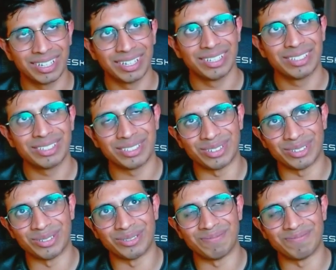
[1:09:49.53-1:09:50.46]

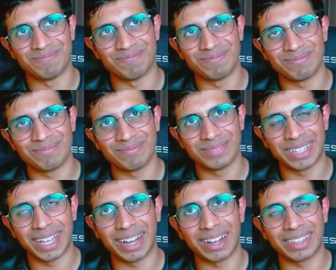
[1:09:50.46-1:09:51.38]
So
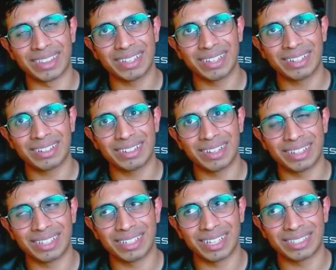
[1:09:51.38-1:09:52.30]
yeah, I think I
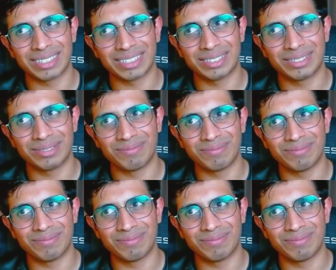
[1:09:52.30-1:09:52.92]
think that's